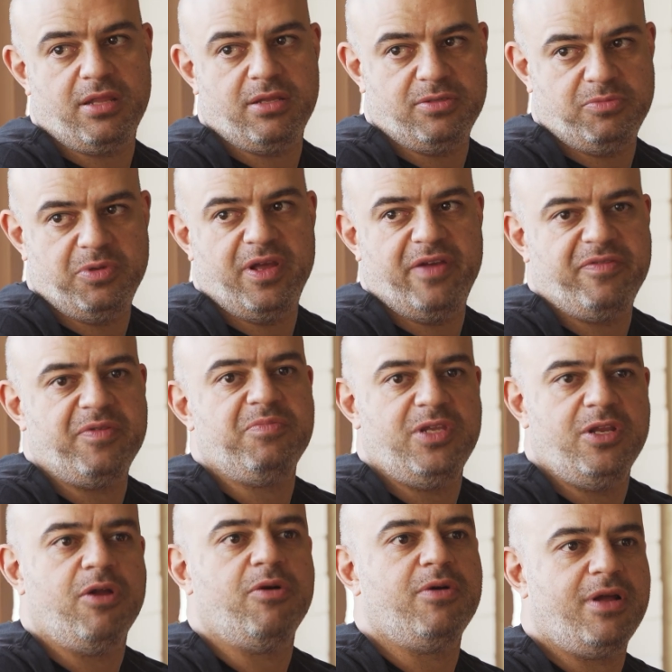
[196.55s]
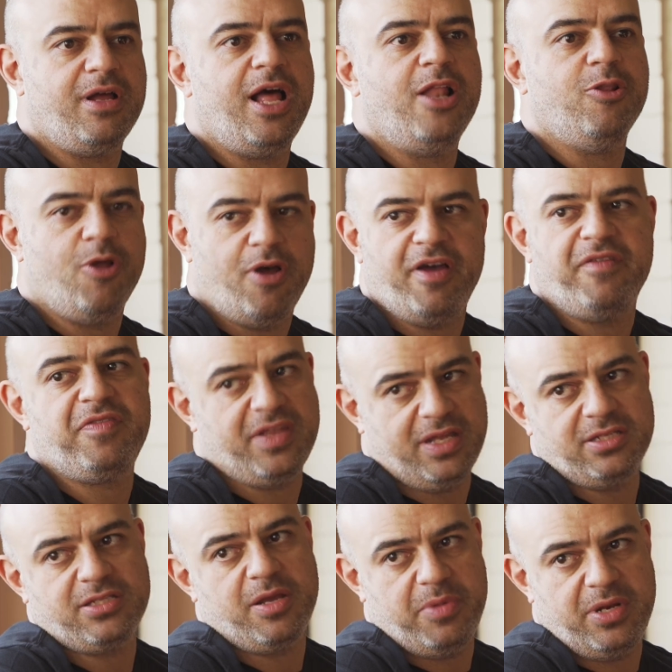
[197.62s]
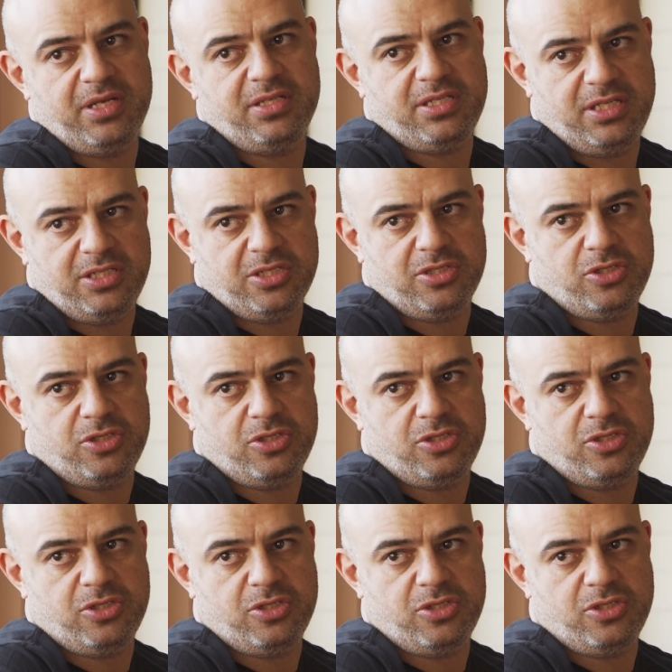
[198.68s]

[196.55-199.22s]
We have a lot of things coming in season